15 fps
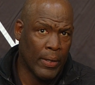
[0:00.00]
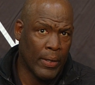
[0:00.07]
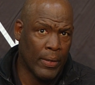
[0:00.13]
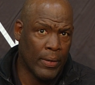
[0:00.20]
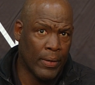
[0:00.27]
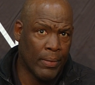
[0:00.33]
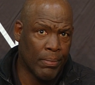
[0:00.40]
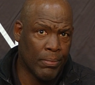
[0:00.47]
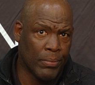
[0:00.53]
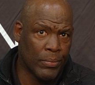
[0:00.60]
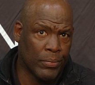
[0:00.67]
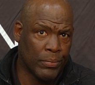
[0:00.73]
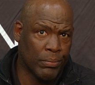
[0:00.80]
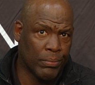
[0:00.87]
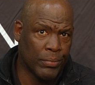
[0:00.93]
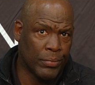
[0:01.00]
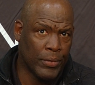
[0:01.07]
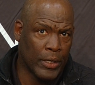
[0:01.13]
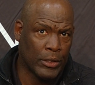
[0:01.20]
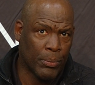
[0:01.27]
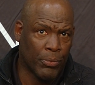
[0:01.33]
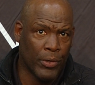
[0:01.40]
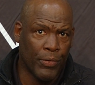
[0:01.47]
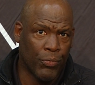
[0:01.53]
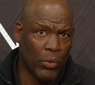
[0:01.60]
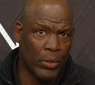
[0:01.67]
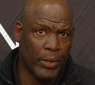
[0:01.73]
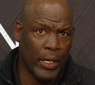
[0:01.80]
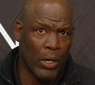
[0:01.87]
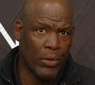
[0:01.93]
and then as a brief
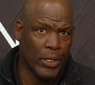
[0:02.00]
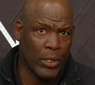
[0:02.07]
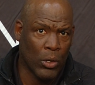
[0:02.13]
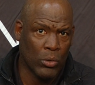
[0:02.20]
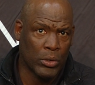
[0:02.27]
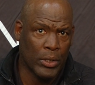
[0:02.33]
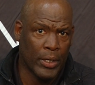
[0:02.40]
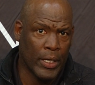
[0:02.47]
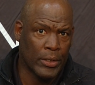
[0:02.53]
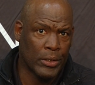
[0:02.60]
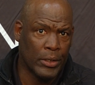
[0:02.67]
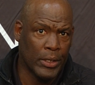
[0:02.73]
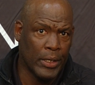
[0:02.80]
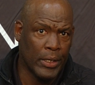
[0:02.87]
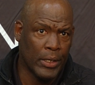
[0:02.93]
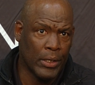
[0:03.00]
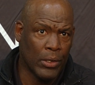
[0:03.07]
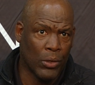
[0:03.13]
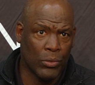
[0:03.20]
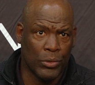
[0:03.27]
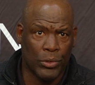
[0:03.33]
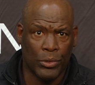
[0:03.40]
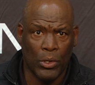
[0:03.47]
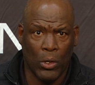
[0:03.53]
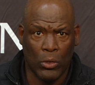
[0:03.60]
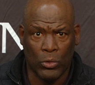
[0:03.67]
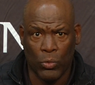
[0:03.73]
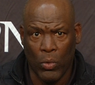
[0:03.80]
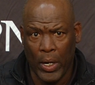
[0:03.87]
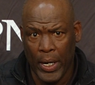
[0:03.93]
rundown, he coached at SC, coached
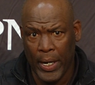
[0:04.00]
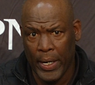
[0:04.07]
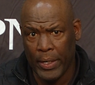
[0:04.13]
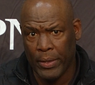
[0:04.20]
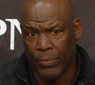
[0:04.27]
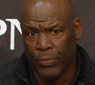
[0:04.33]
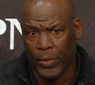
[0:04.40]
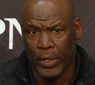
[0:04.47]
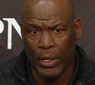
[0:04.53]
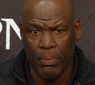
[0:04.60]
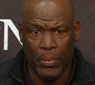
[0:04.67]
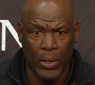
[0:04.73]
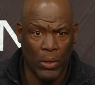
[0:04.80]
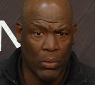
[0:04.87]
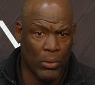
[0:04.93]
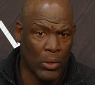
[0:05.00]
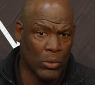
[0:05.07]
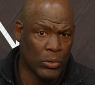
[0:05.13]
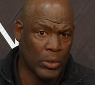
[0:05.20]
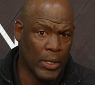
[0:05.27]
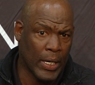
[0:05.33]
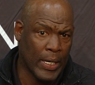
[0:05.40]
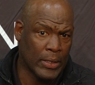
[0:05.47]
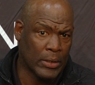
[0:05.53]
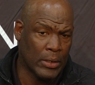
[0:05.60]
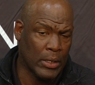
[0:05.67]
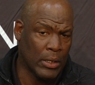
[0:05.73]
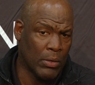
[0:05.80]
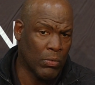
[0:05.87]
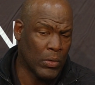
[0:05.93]
Charles White and Ricky Bell and those guys,
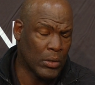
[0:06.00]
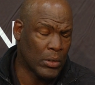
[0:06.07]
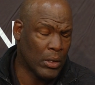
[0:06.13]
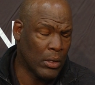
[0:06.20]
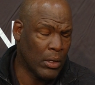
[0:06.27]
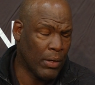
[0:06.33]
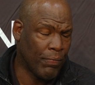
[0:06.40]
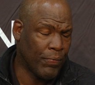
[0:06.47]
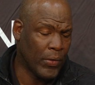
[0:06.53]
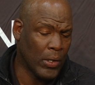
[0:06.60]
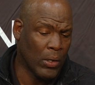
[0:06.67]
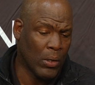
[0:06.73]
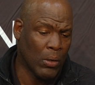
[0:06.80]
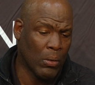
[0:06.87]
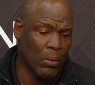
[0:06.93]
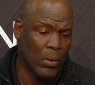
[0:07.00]
and then he went to the NFL